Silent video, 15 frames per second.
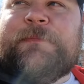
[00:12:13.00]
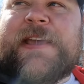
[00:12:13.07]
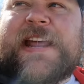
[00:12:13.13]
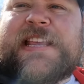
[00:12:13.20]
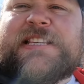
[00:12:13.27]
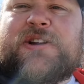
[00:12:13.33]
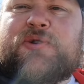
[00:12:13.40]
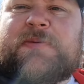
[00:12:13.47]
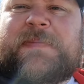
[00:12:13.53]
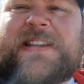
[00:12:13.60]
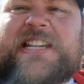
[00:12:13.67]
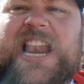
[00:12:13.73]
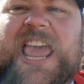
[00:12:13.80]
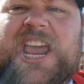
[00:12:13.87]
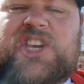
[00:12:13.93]
and it's going to be
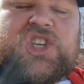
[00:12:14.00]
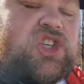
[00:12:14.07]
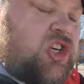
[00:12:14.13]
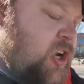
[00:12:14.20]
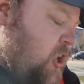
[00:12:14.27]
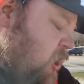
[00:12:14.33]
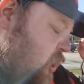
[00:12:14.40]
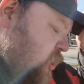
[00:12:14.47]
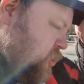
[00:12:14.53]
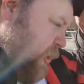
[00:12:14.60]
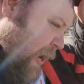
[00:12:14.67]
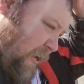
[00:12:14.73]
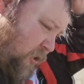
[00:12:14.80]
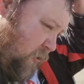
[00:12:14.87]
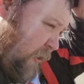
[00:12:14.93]
delish.
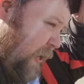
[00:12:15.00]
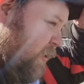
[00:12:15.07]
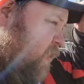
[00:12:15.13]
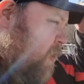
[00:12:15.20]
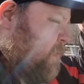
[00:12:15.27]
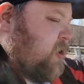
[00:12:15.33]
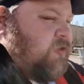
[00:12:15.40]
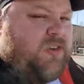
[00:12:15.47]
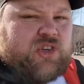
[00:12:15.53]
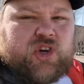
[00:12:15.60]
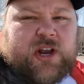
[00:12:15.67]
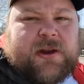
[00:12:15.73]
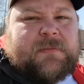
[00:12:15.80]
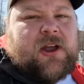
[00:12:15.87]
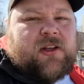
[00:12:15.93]
So yeah, so thank you very much for
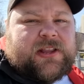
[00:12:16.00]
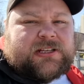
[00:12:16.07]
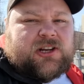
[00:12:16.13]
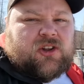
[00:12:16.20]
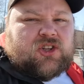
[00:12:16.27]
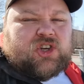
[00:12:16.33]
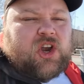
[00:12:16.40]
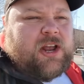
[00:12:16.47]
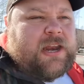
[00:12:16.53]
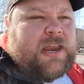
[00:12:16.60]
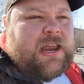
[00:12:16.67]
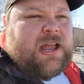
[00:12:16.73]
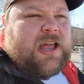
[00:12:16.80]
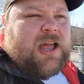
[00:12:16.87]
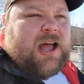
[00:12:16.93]
joining me on this little
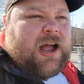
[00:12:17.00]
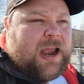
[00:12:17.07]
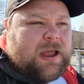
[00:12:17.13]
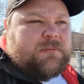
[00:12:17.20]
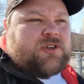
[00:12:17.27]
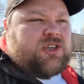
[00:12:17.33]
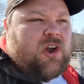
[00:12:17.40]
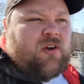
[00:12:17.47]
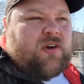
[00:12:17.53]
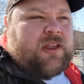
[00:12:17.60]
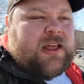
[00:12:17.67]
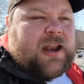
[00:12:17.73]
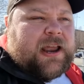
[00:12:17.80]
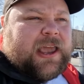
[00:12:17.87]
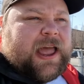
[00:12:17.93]
journey. I am sorry
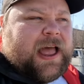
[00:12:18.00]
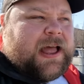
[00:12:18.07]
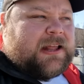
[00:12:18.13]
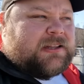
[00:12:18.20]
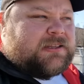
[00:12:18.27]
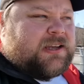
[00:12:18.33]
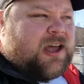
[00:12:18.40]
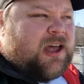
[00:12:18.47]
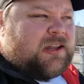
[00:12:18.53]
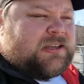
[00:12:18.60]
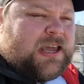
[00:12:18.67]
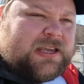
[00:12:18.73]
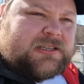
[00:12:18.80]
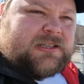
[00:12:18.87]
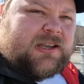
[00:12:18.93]
that I can't
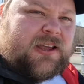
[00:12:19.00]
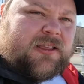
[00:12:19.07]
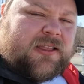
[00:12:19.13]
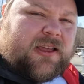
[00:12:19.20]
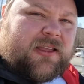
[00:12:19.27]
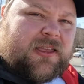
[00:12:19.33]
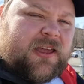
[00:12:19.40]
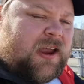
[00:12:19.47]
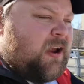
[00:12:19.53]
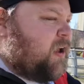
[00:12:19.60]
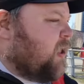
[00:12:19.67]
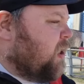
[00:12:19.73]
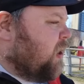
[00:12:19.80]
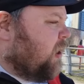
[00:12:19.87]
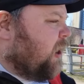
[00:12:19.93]
taste the thing.
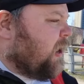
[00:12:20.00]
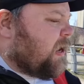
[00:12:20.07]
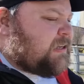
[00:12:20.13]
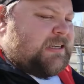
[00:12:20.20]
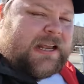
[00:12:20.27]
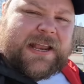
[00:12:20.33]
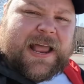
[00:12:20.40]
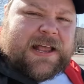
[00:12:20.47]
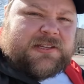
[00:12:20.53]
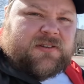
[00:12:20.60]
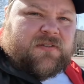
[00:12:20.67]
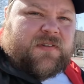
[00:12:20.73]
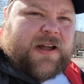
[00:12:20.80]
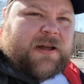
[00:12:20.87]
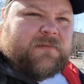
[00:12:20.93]
Like I said,
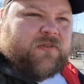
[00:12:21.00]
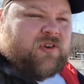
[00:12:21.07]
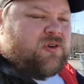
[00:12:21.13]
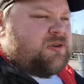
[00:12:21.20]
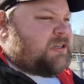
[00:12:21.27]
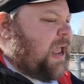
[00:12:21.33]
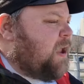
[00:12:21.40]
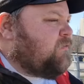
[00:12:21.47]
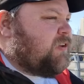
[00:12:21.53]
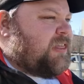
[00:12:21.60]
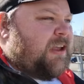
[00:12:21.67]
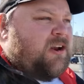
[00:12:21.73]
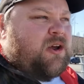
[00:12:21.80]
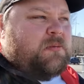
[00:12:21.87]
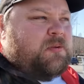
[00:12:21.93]
Castle Farm Foods,
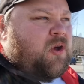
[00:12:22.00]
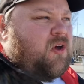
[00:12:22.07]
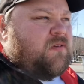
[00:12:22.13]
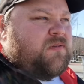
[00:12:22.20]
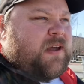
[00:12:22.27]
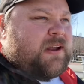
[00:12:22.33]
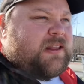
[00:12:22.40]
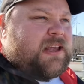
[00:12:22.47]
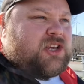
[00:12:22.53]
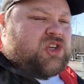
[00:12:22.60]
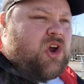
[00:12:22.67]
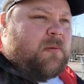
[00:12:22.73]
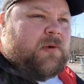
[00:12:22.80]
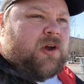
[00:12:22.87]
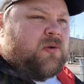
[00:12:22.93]
everything looked perfect. Their
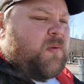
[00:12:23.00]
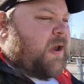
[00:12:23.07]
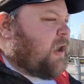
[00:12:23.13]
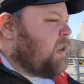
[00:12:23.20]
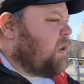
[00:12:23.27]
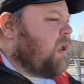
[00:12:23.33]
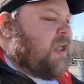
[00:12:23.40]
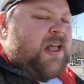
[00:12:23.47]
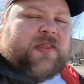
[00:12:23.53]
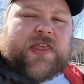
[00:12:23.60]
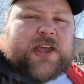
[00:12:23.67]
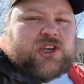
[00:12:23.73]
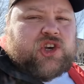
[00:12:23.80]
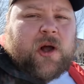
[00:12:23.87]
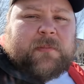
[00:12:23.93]
shop looked wicked.
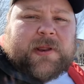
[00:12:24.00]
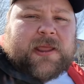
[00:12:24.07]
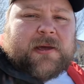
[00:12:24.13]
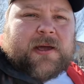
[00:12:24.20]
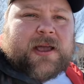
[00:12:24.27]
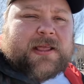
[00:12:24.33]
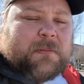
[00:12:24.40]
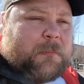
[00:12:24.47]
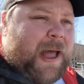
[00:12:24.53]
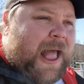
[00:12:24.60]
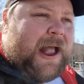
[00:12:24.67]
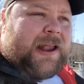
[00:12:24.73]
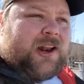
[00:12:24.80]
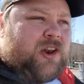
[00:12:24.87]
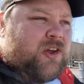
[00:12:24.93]
Their shop in the
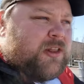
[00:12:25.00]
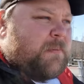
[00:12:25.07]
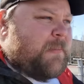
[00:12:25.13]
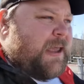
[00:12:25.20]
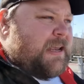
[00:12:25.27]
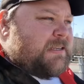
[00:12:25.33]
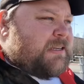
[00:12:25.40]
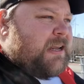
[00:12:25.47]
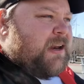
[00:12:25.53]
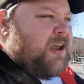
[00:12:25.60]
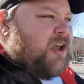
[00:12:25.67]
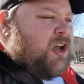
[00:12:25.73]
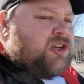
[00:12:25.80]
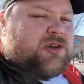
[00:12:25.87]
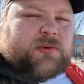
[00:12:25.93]
market looked
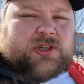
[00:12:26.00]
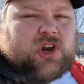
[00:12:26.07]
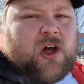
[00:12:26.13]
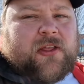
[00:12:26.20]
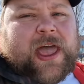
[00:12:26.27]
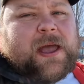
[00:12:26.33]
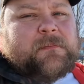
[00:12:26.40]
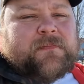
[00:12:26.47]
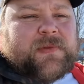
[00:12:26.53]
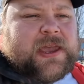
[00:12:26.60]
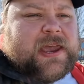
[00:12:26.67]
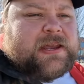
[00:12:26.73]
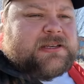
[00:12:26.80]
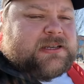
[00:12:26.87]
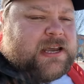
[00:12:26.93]
amazing. So it's not them,
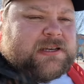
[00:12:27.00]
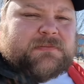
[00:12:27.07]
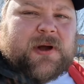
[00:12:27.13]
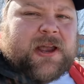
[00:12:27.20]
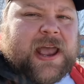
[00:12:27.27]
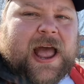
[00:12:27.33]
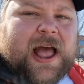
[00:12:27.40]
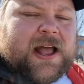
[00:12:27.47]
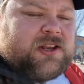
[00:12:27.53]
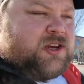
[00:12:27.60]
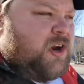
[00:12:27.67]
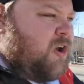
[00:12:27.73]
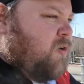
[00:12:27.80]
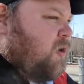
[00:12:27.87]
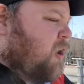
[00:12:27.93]
it's my card,
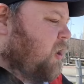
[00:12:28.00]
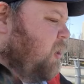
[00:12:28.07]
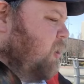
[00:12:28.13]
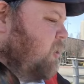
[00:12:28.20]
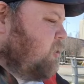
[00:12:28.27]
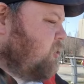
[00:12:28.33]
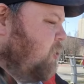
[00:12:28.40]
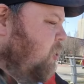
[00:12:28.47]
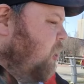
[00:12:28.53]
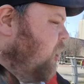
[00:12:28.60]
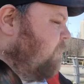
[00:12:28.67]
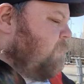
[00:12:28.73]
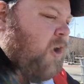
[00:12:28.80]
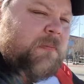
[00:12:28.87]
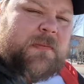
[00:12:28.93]
you know? So
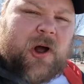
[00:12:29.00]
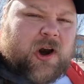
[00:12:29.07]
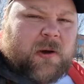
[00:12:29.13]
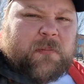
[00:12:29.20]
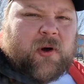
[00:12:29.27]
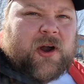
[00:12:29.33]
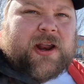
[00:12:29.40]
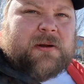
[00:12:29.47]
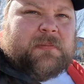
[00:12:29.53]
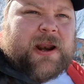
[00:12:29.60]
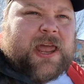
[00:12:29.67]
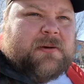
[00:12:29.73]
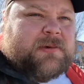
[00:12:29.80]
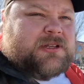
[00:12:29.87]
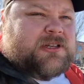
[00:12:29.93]
I'm not pointing the blame and